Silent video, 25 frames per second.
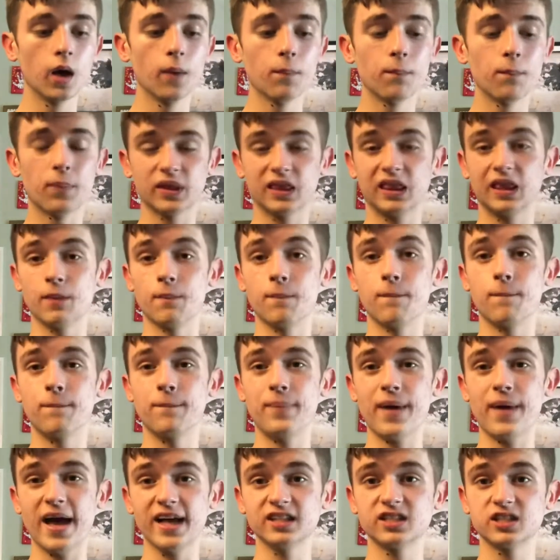But the
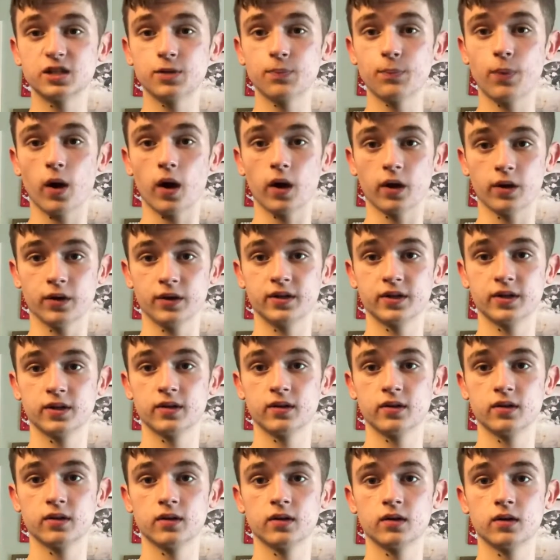best part
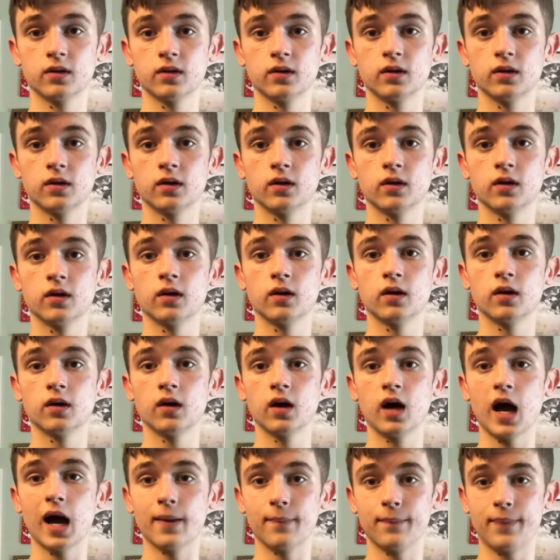
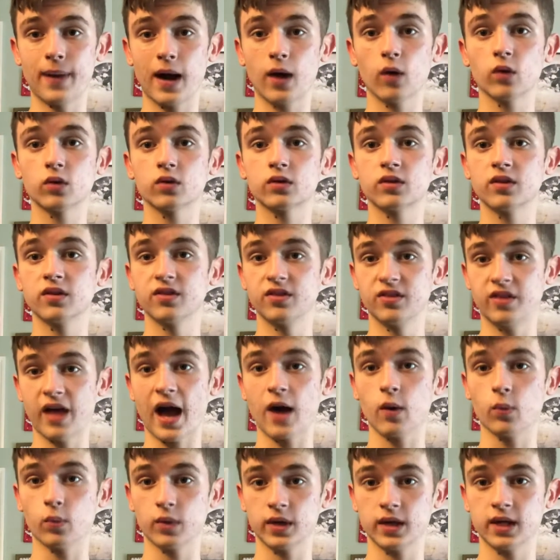about
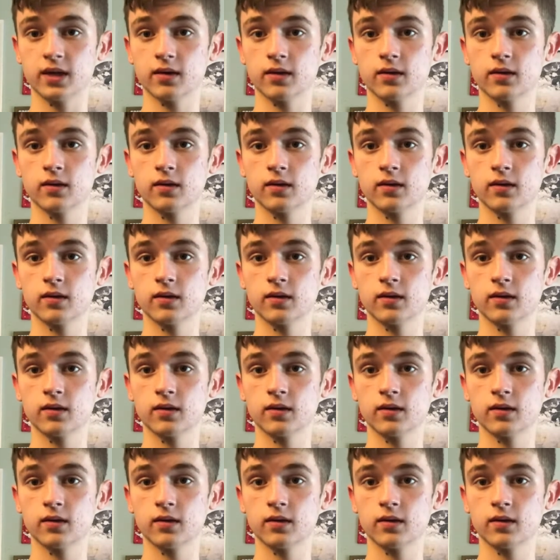that week,